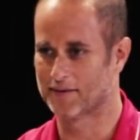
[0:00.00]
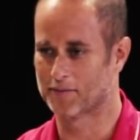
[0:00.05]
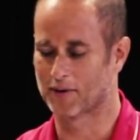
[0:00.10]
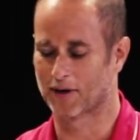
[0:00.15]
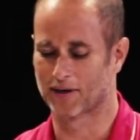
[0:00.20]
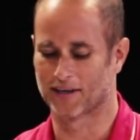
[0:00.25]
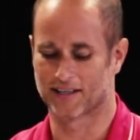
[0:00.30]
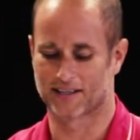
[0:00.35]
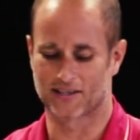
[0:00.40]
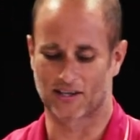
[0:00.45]
And
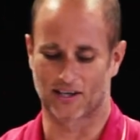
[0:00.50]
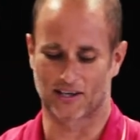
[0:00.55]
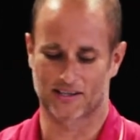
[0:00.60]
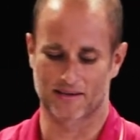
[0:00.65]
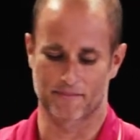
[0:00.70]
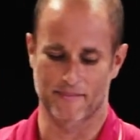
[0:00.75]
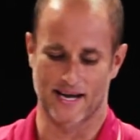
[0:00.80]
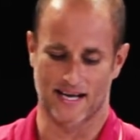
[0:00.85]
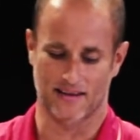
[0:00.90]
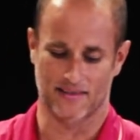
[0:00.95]
we're going to talk
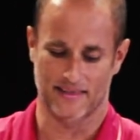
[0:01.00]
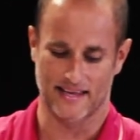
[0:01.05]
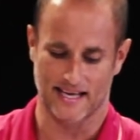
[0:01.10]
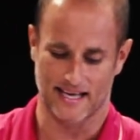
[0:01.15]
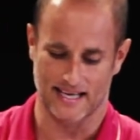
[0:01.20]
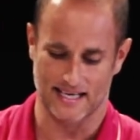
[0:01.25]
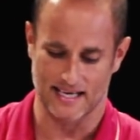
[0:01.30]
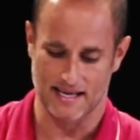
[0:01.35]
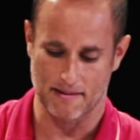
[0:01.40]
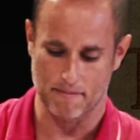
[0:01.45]
about
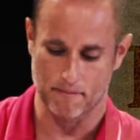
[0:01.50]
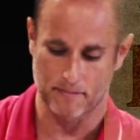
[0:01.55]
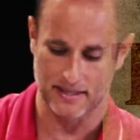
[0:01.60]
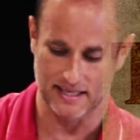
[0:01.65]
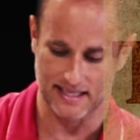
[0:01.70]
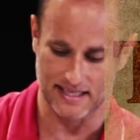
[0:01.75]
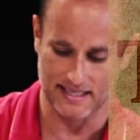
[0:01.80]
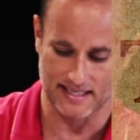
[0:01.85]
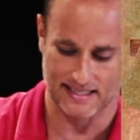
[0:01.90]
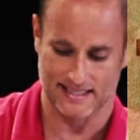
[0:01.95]
that
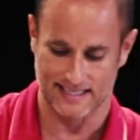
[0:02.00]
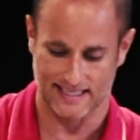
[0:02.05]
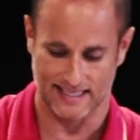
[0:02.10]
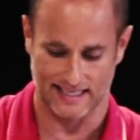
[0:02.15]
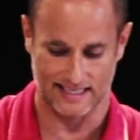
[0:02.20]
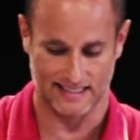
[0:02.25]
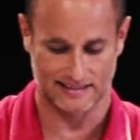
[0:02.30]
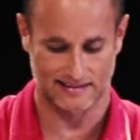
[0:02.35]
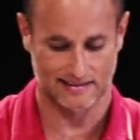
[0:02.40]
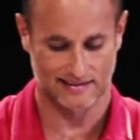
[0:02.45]
pit
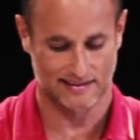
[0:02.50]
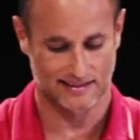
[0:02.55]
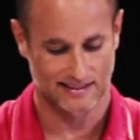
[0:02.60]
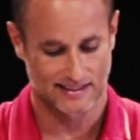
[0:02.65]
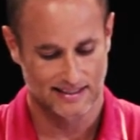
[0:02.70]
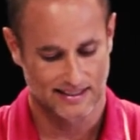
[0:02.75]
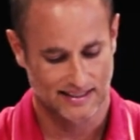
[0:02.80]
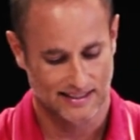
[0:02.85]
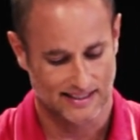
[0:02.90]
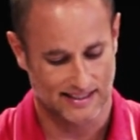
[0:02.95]

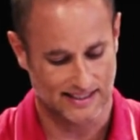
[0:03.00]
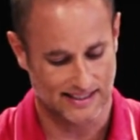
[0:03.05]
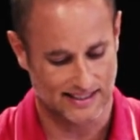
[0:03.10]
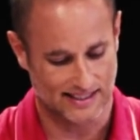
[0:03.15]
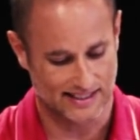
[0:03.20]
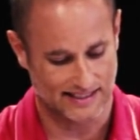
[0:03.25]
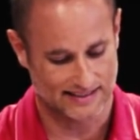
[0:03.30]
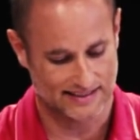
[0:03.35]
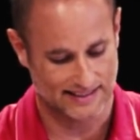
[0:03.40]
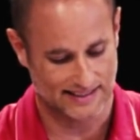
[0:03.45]
test
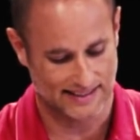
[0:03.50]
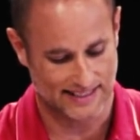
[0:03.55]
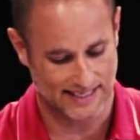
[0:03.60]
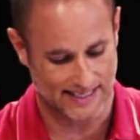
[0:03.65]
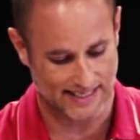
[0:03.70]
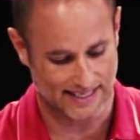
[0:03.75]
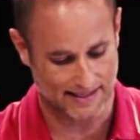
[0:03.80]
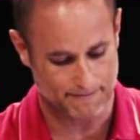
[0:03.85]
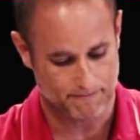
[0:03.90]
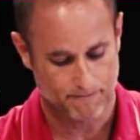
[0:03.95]

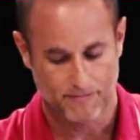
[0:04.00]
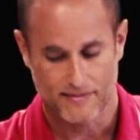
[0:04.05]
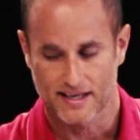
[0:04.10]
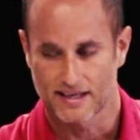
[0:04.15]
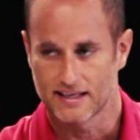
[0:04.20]
today.